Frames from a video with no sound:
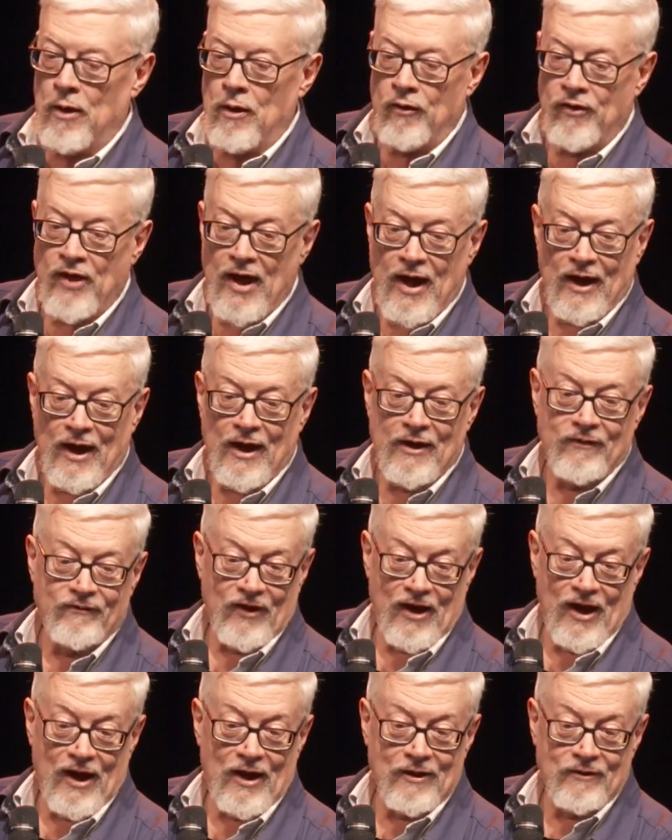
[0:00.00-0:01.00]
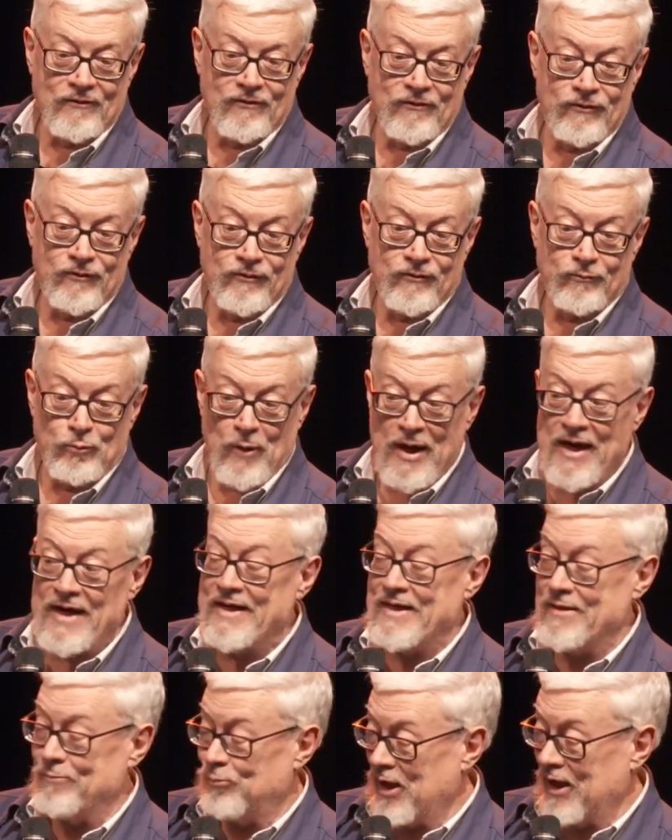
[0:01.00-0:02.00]
that I've made
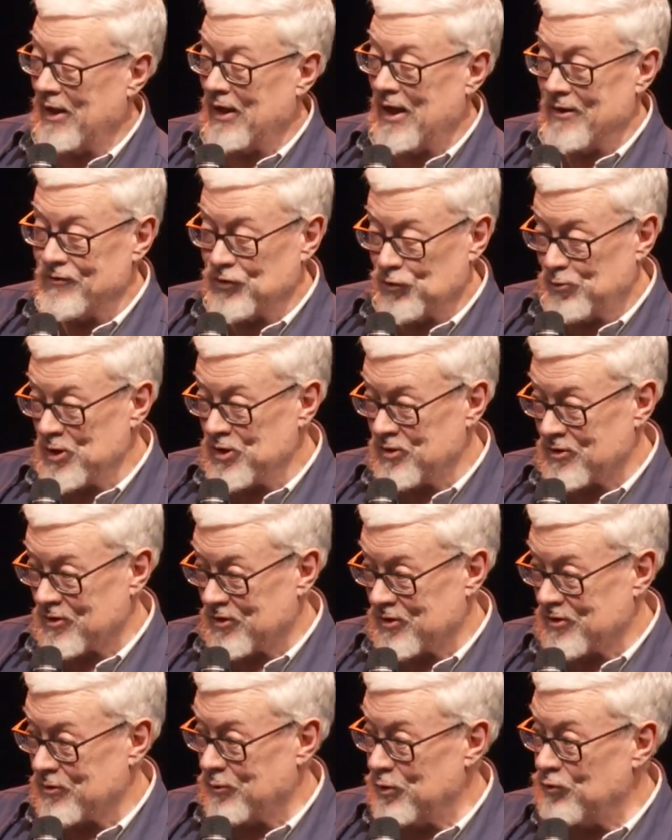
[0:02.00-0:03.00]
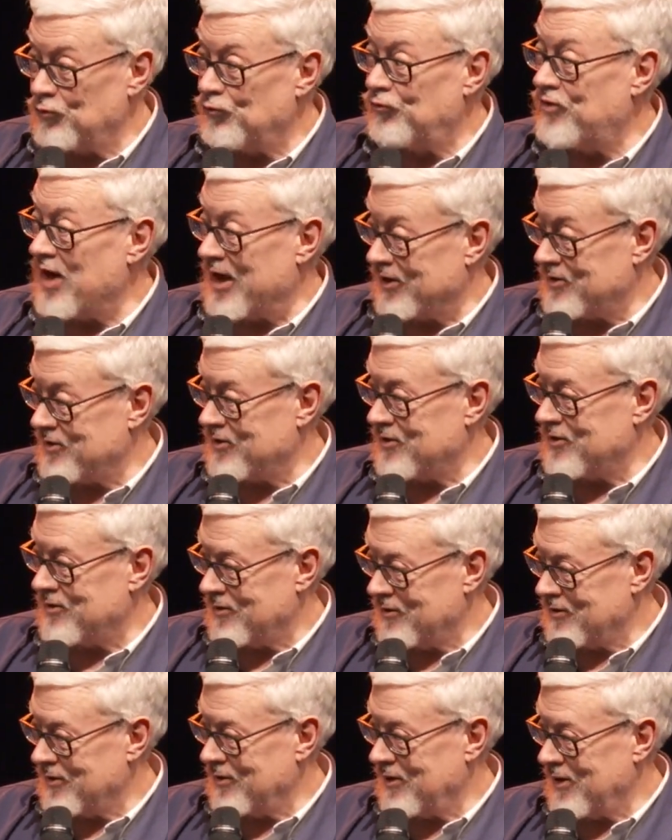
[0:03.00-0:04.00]
it my life's business to invest
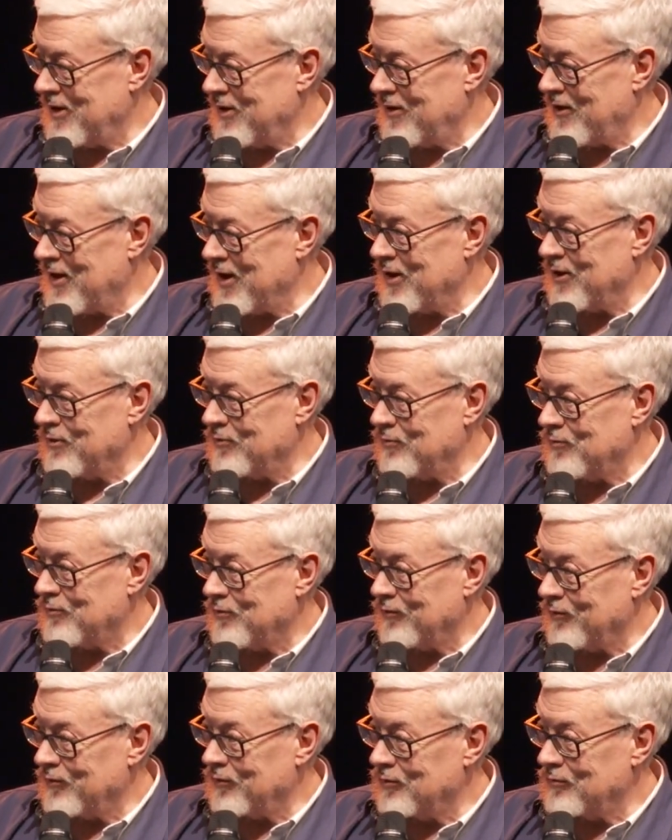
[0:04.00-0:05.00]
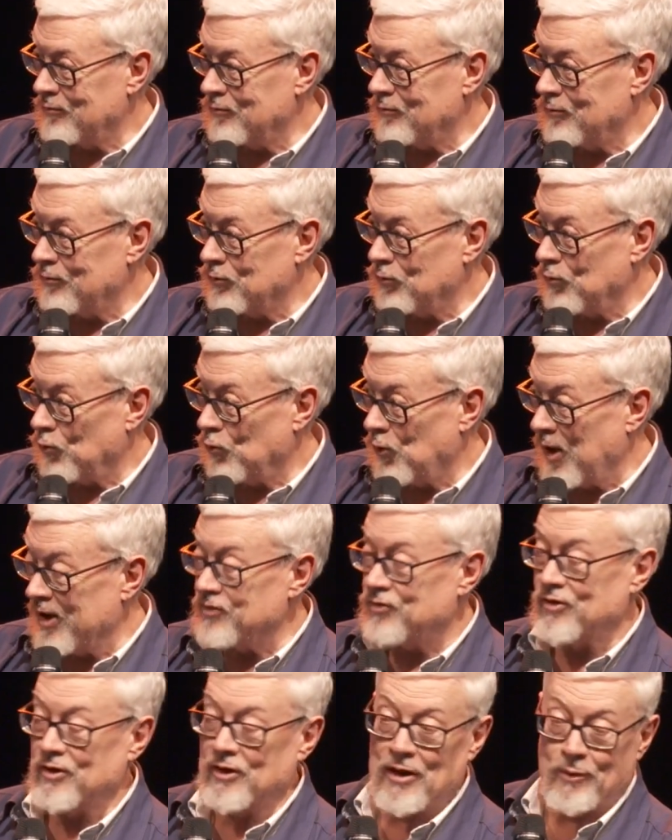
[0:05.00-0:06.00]
in
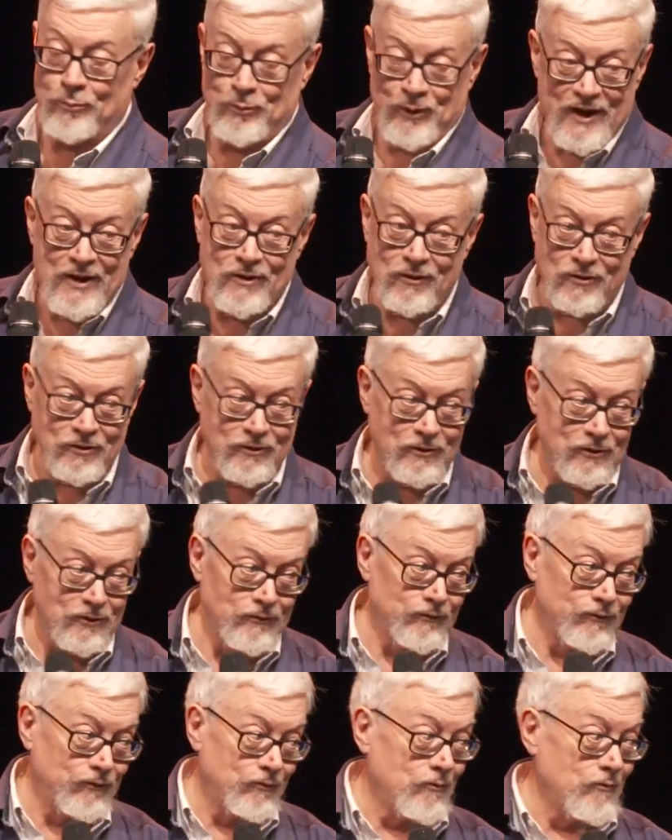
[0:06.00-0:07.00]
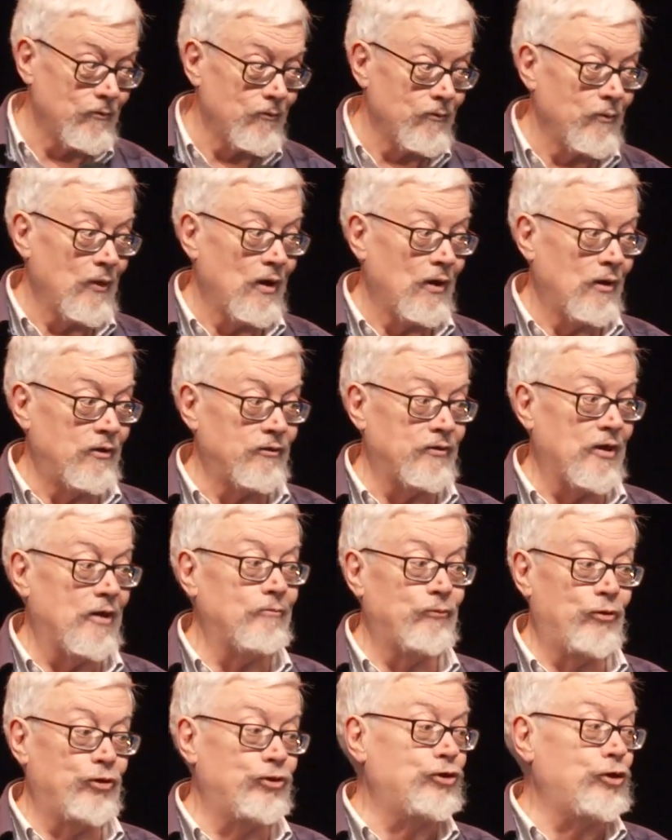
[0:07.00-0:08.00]
raising up leaders, because
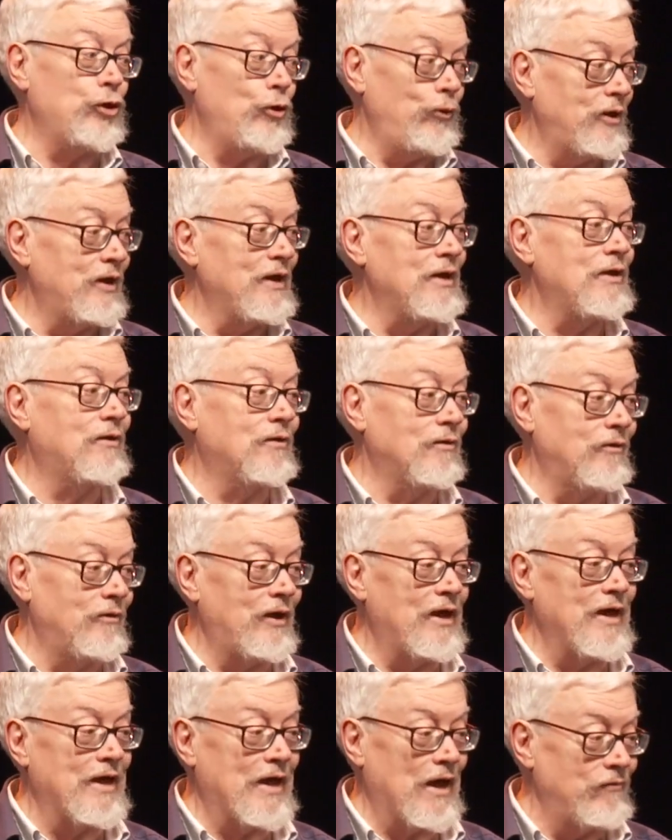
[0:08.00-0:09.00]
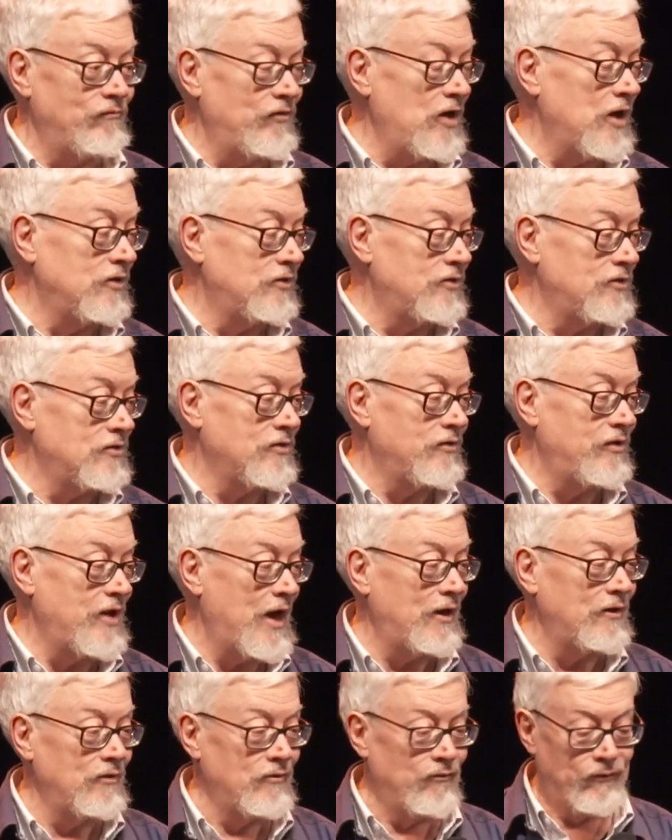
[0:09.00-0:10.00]
I'm thoroughly, thoroughly convinced
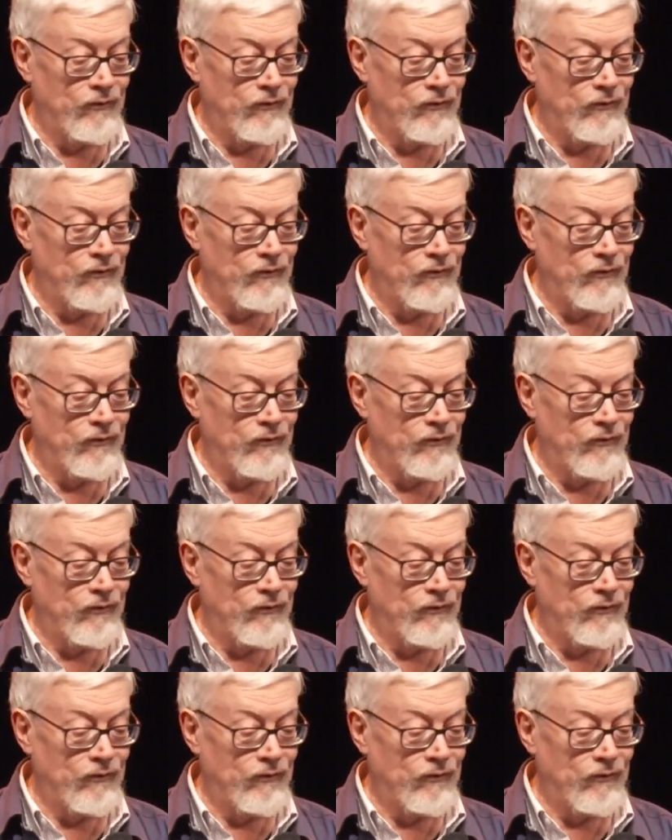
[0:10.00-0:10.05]
that,